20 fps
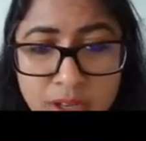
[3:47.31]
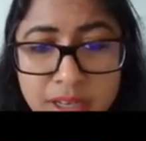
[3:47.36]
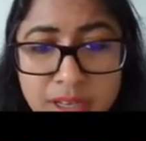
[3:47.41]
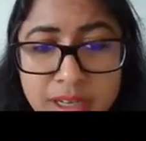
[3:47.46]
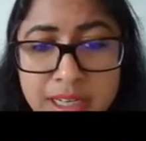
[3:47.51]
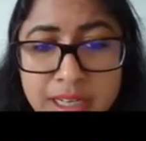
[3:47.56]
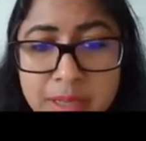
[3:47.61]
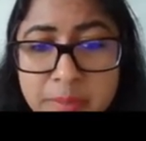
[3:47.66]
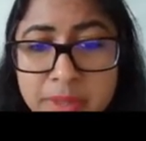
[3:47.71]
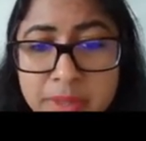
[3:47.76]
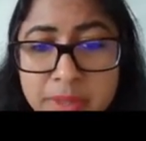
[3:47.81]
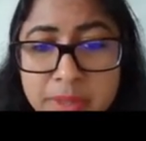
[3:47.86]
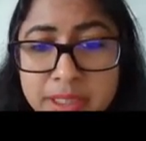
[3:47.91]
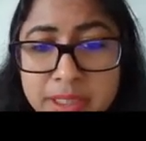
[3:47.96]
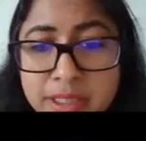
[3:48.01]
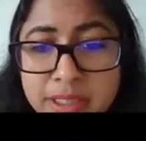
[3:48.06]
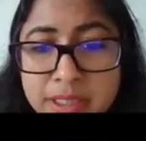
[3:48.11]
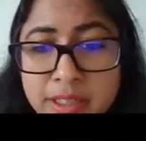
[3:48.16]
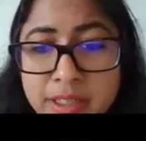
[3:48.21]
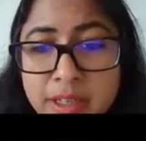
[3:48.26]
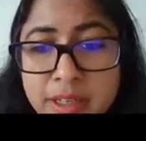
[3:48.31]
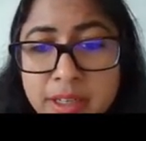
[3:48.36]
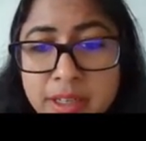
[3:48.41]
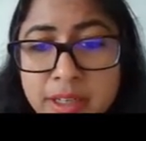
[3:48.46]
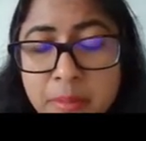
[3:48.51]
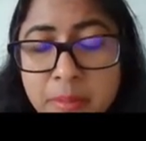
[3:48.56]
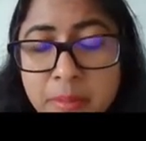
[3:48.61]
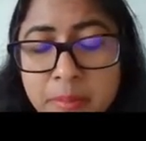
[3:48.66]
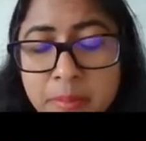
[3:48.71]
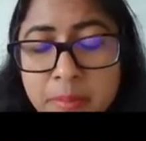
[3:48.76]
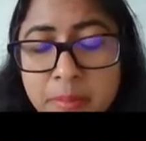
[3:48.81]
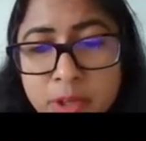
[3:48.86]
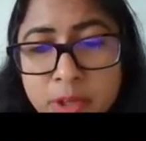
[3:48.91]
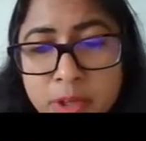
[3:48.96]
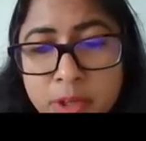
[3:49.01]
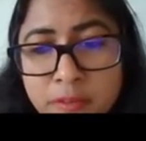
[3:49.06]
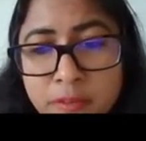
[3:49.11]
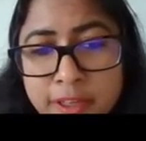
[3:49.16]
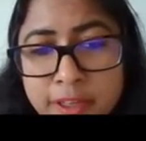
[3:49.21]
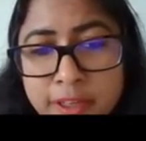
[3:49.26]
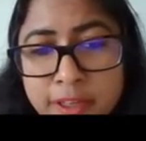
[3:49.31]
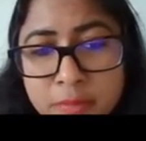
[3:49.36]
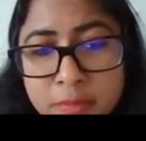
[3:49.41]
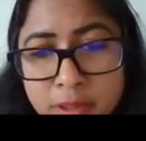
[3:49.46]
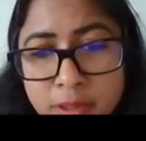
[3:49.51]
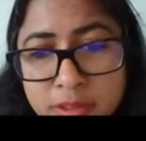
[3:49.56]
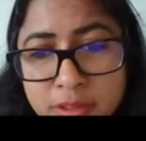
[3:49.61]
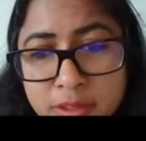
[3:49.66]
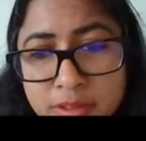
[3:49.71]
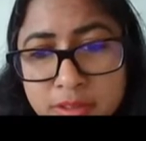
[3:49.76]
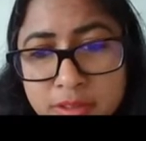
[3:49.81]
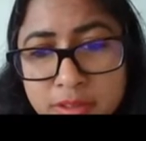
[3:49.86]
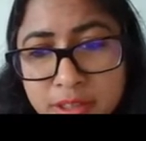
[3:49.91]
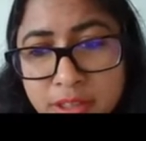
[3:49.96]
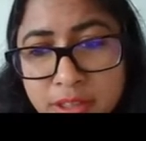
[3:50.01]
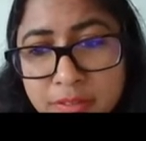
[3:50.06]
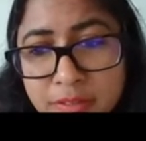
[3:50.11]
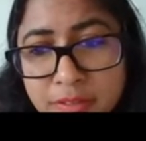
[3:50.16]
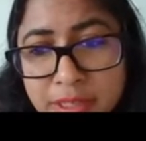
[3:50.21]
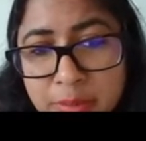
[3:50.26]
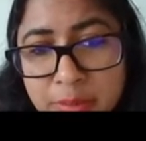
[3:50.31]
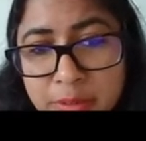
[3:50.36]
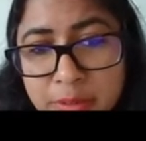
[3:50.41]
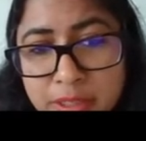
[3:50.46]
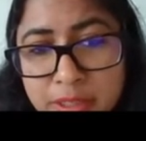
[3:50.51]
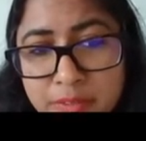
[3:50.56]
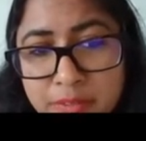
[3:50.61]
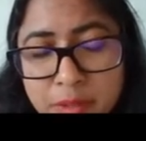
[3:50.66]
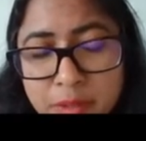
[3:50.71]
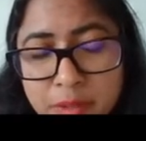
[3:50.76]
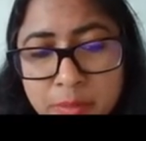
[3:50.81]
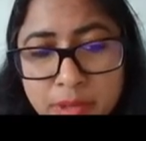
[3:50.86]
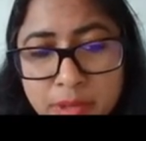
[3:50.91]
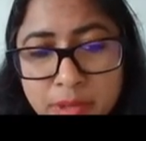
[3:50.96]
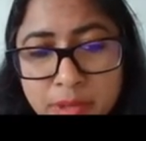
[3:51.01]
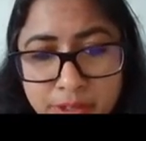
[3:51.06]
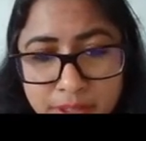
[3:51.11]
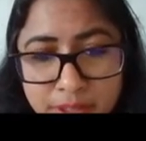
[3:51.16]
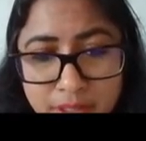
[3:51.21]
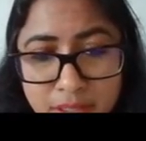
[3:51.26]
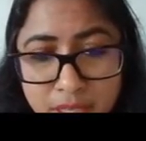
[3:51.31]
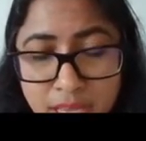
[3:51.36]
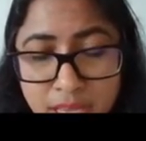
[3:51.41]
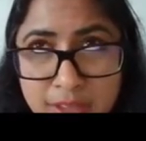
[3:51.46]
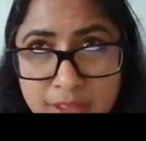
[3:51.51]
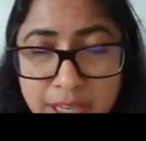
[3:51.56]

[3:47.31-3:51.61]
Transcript: limited number of experts are available in the market.